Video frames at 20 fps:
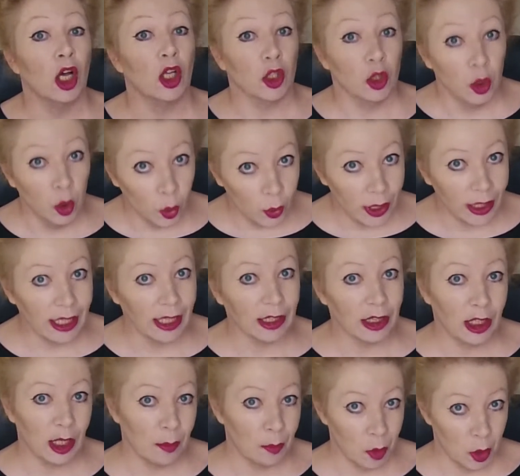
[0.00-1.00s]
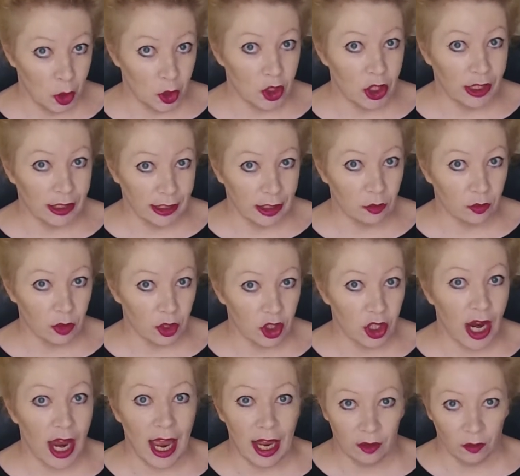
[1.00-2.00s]
looking at the emerging
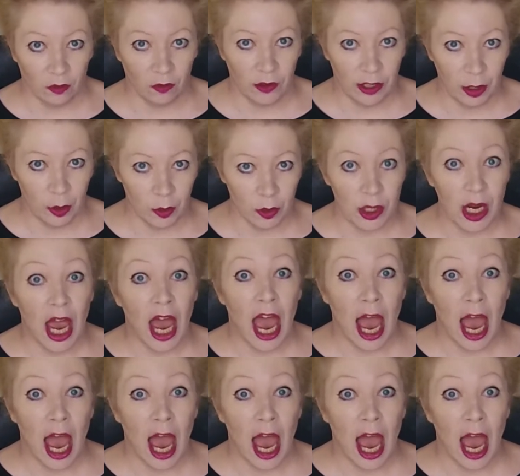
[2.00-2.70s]
literature and field